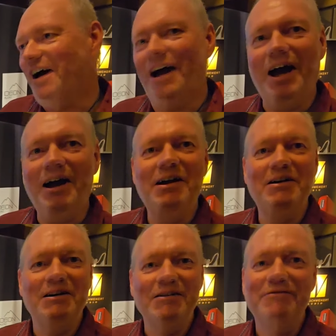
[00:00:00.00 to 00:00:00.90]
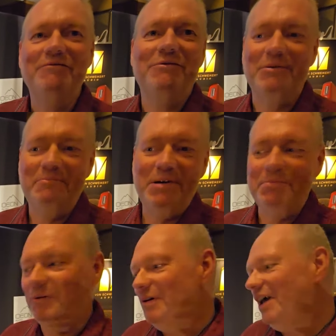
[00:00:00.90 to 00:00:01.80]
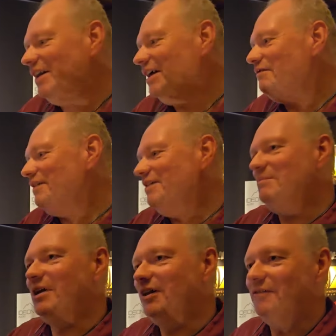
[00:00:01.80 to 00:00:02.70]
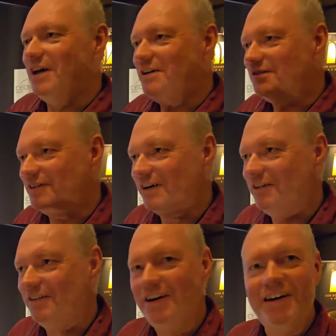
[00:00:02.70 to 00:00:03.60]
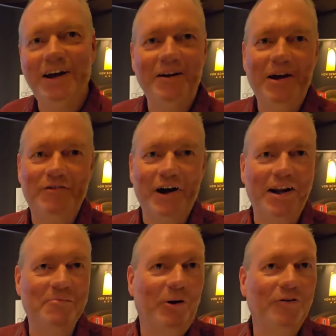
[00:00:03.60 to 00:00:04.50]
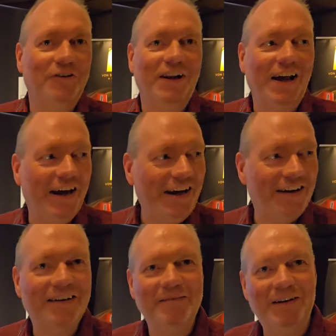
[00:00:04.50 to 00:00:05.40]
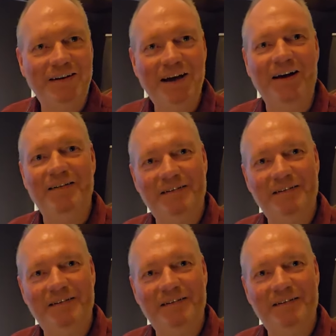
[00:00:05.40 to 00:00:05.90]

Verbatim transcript: uh, for people that live in the middle of nature and everything. Yes, and you need to alive, you need to be cognizant yeah.